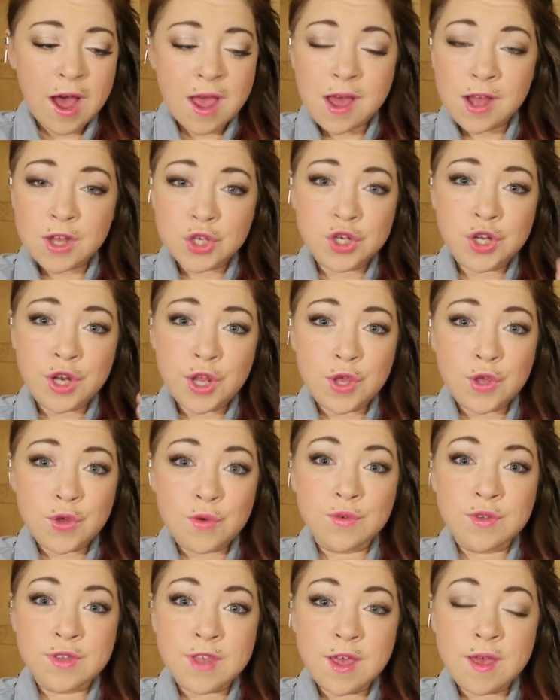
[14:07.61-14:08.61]
I actually
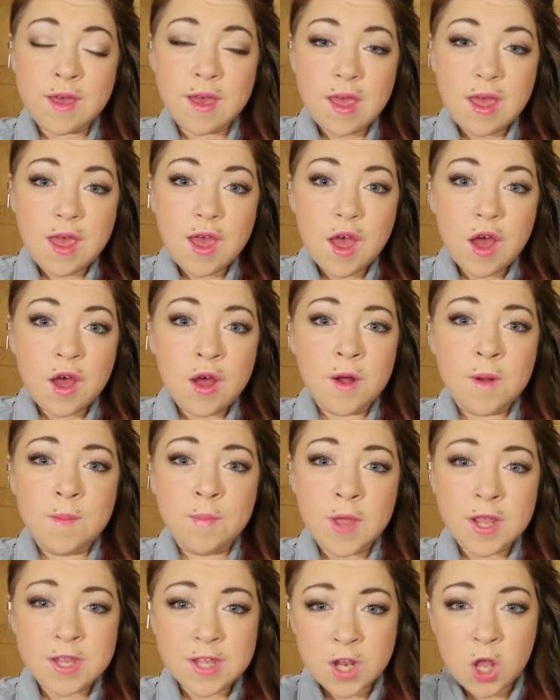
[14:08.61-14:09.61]
use it
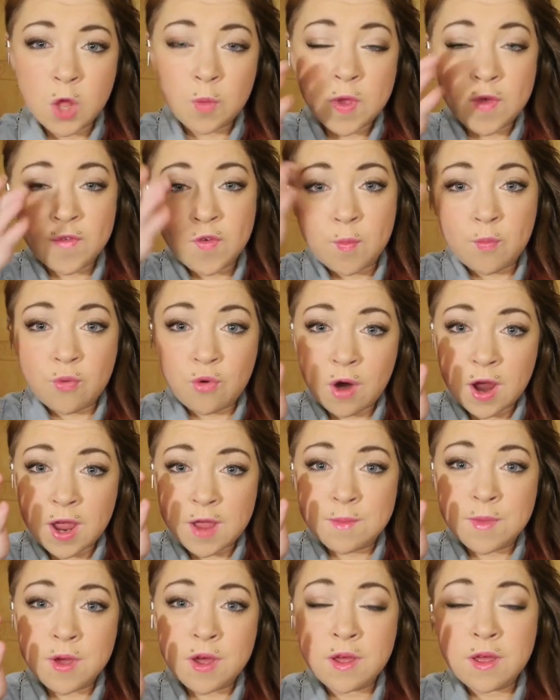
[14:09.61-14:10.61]
um, as a little bit of a
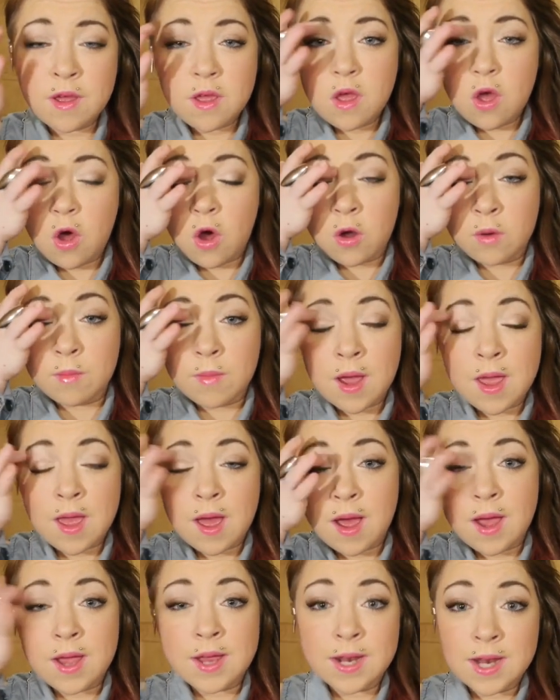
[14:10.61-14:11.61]
primer on my
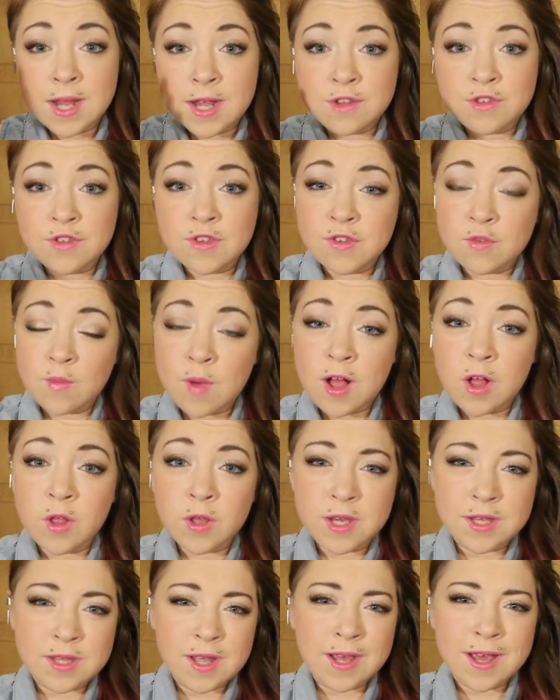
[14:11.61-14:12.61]
eyelids as well
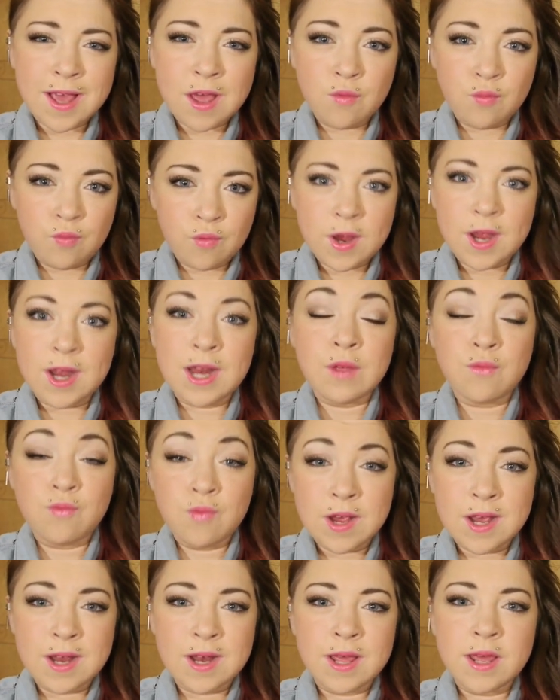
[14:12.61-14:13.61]
because I get really,
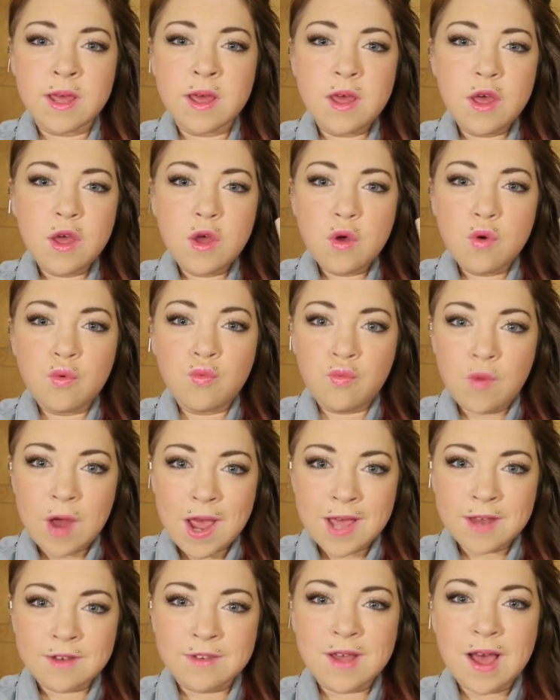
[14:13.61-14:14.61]
really
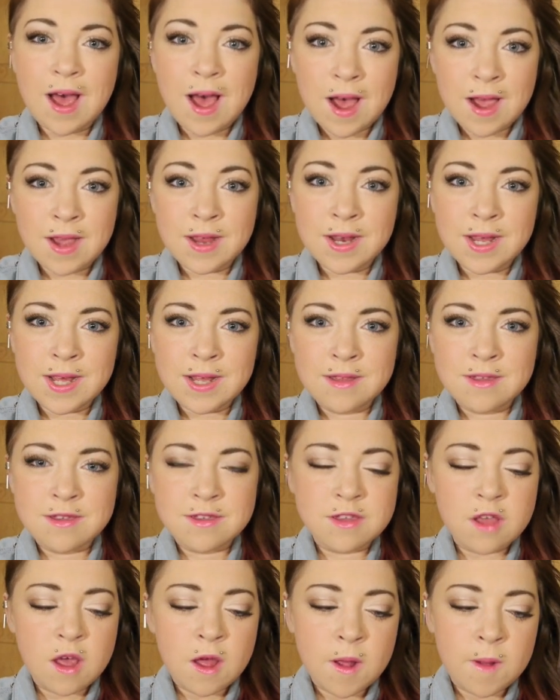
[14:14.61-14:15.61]
red
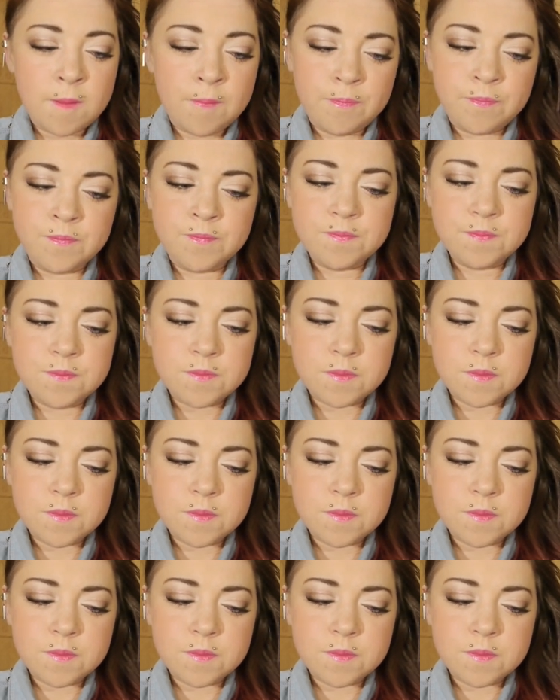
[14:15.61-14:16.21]
eyelids. Um,